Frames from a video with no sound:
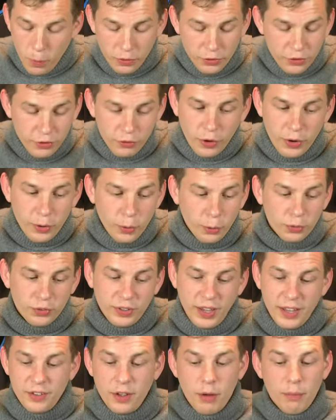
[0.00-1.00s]
Once you've got it
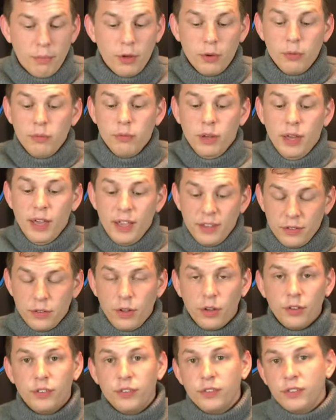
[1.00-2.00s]
all set up though,
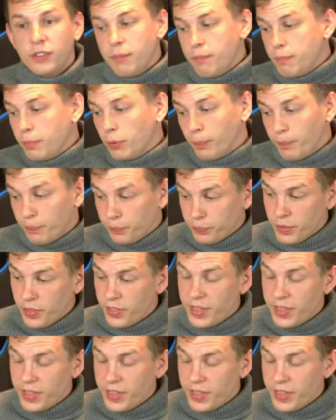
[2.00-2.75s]
it's nice and simple.